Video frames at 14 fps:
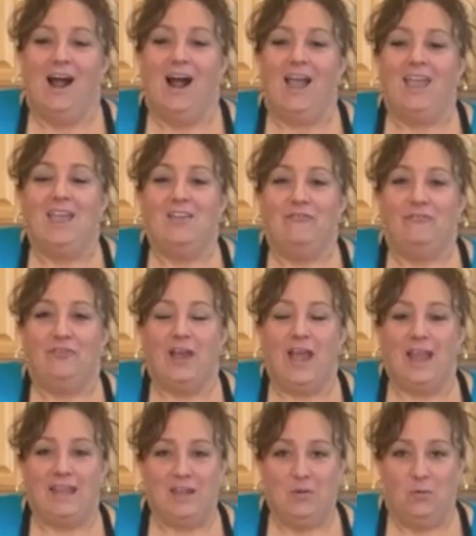if
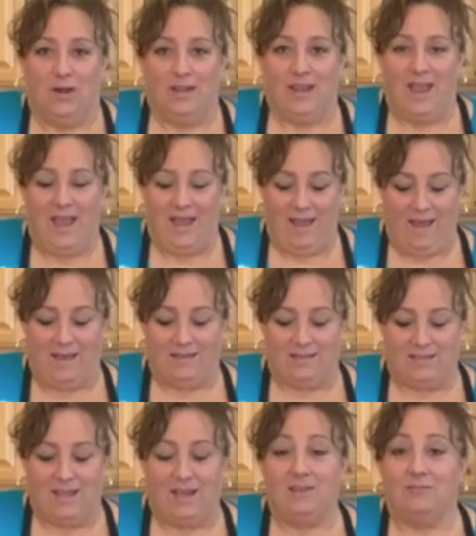anyone
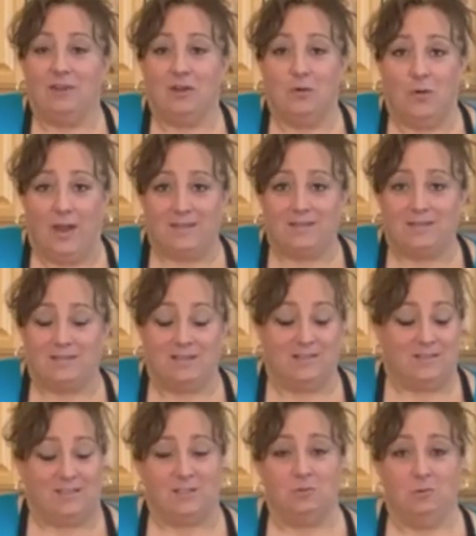has any requests,
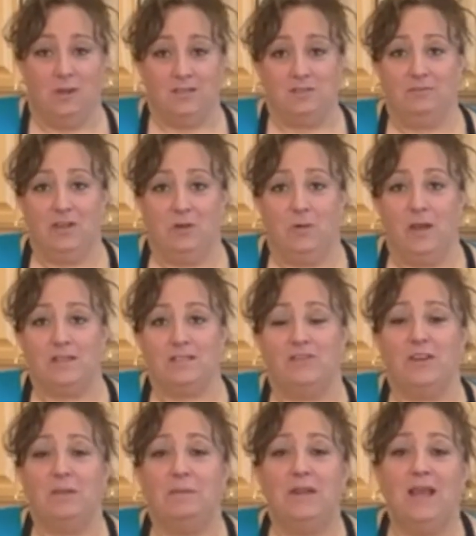because this was a request, if
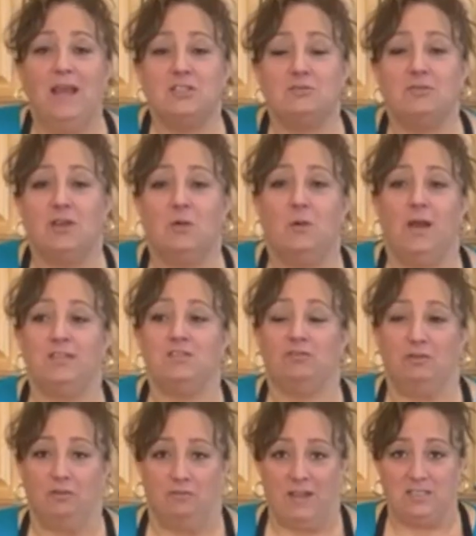anybody has a request
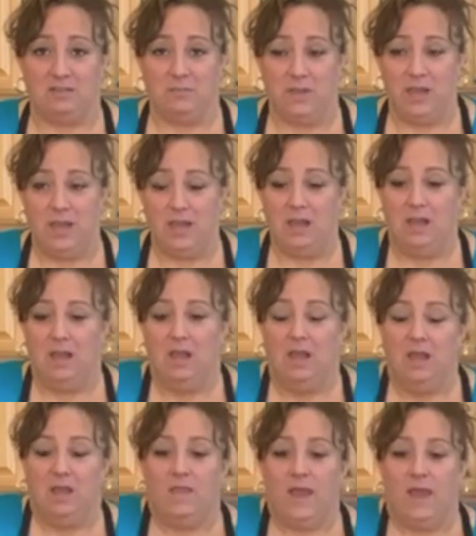for a recipe
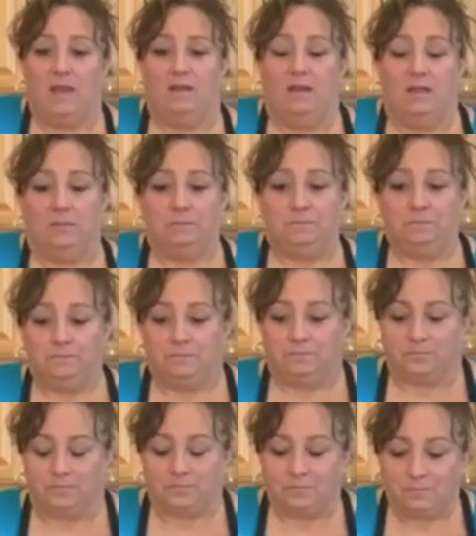that
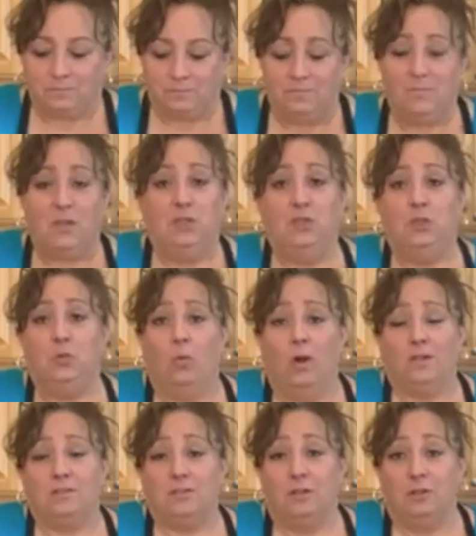you
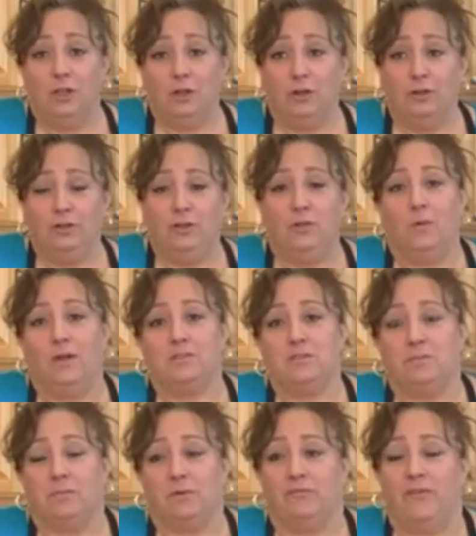want to learn, you want to
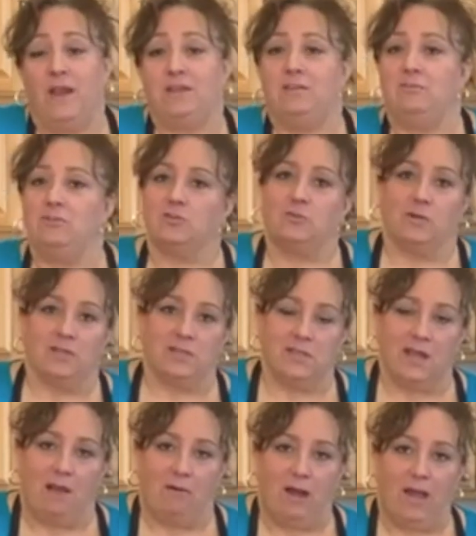perfect, you just want to see
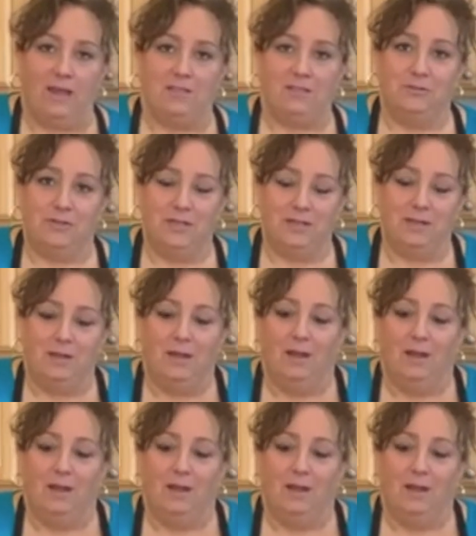how I do it,